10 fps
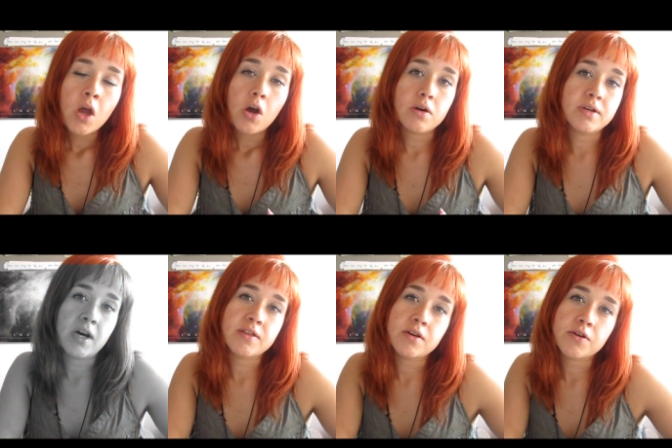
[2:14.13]

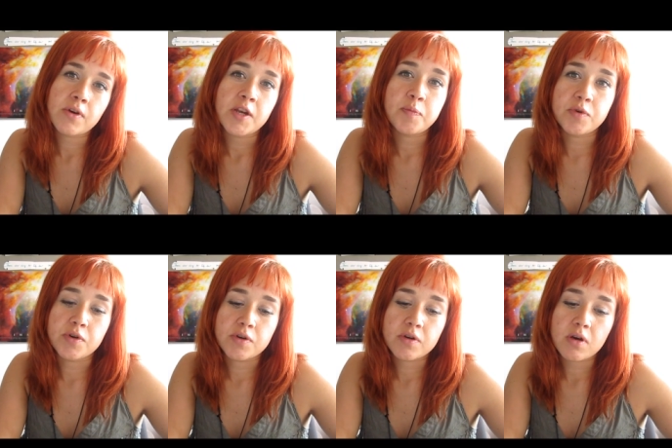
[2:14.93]
Another great
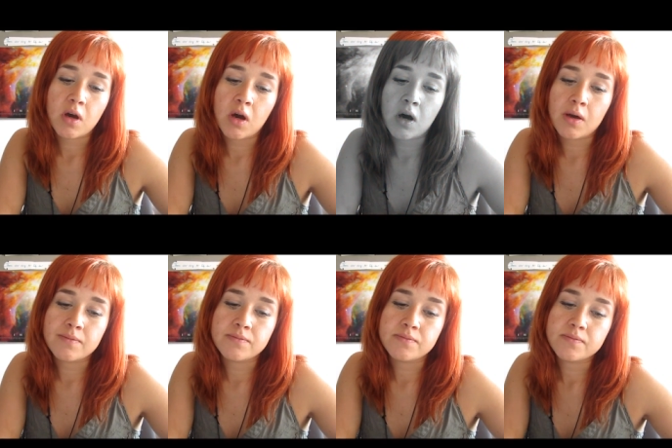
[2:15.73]
book
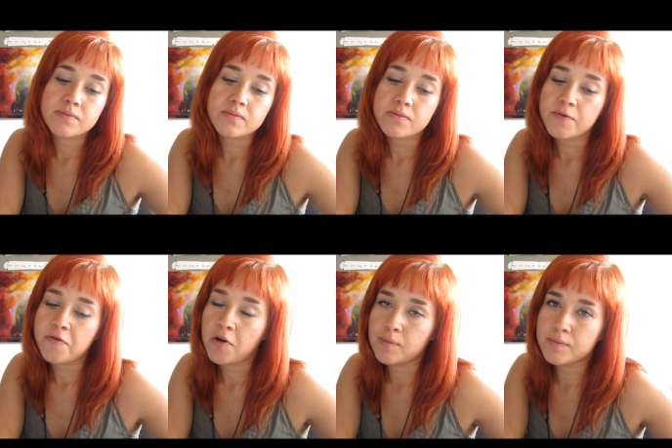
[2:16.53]
um,
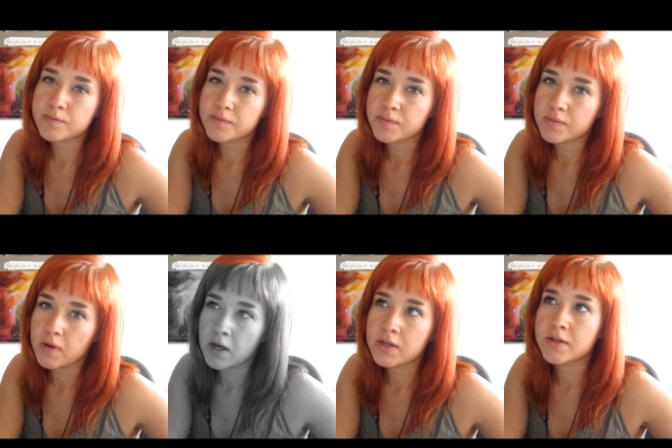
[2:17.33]
from
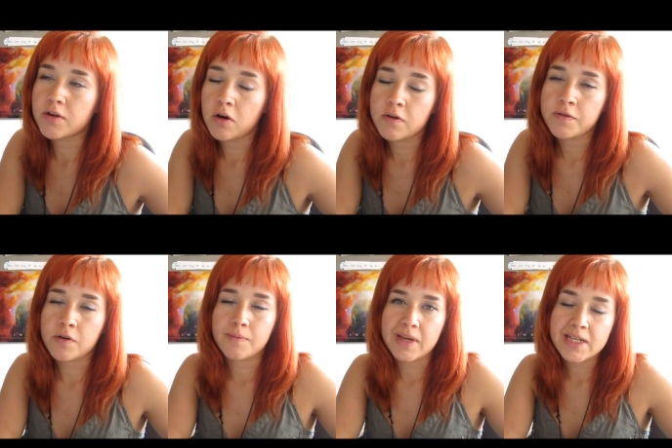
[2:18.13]
and of
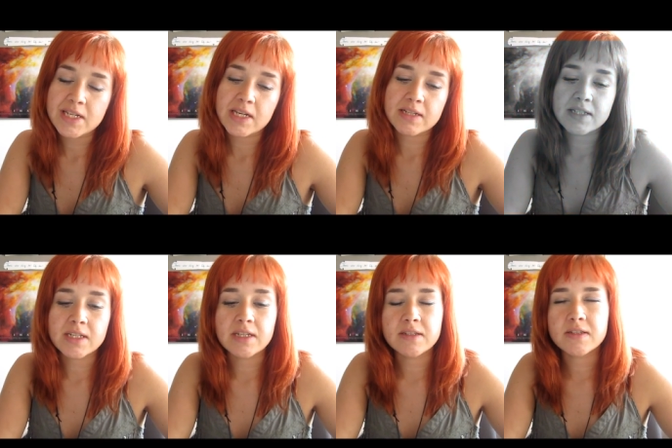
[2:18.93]
hermetics
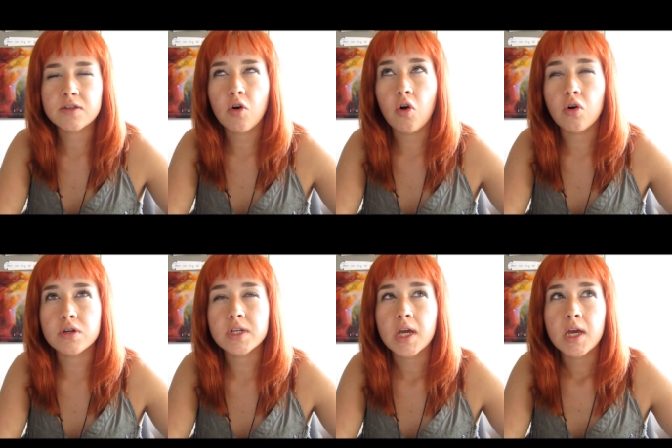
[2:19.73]
is
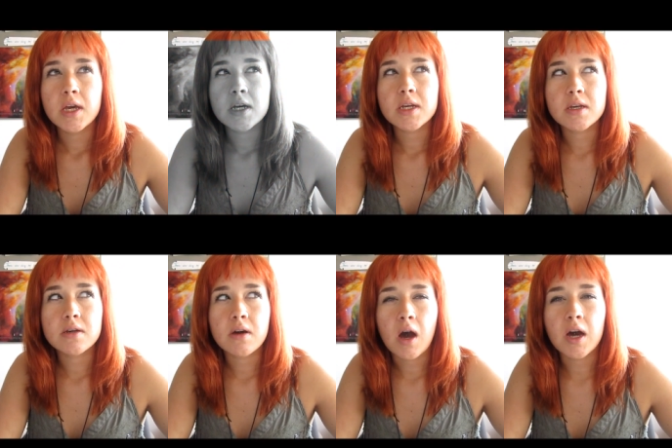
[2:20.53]
called
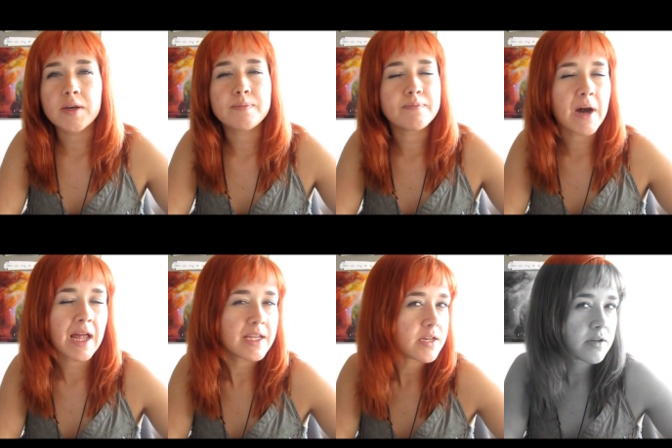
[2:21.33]

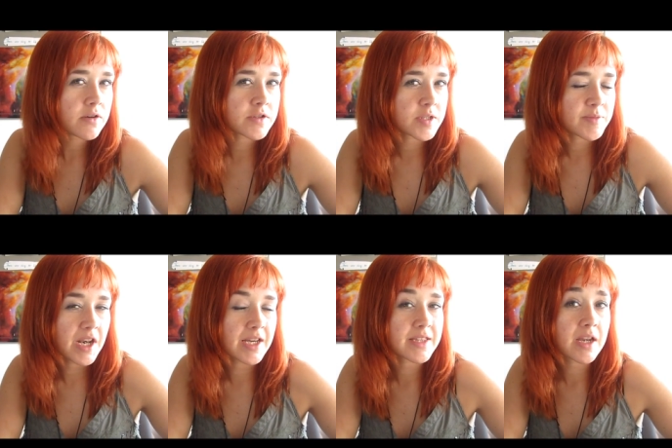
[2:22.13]
Kybalion or something
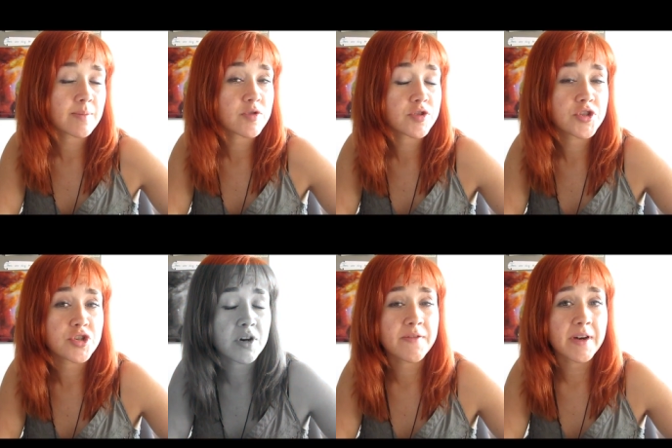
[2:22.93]
like that. I'm not
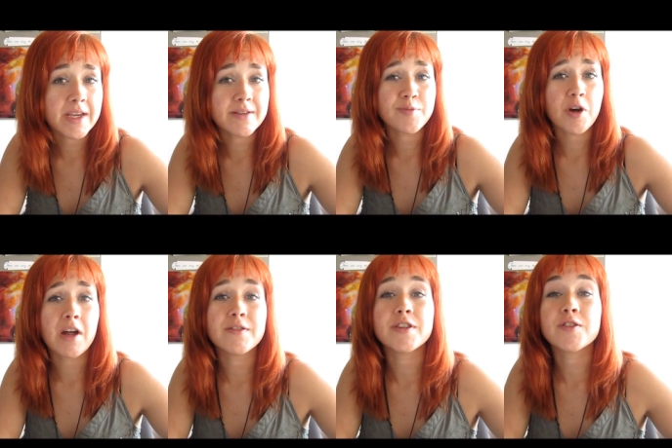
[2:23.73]
sure if I can
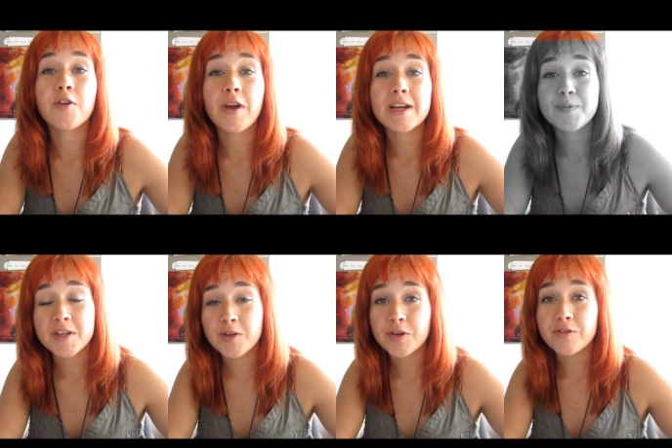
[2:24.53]
pronounce it correct, but
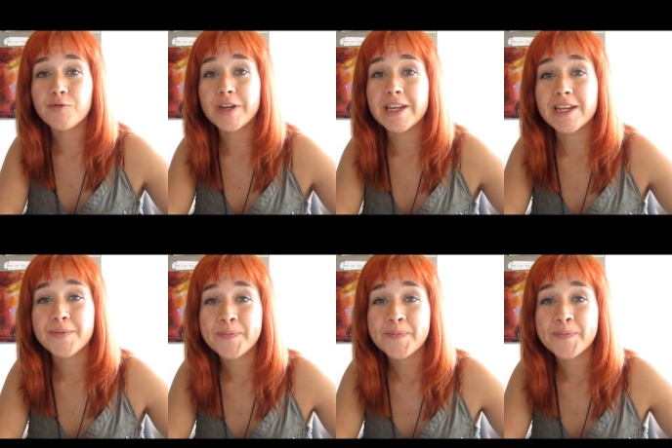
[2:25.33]
you can read it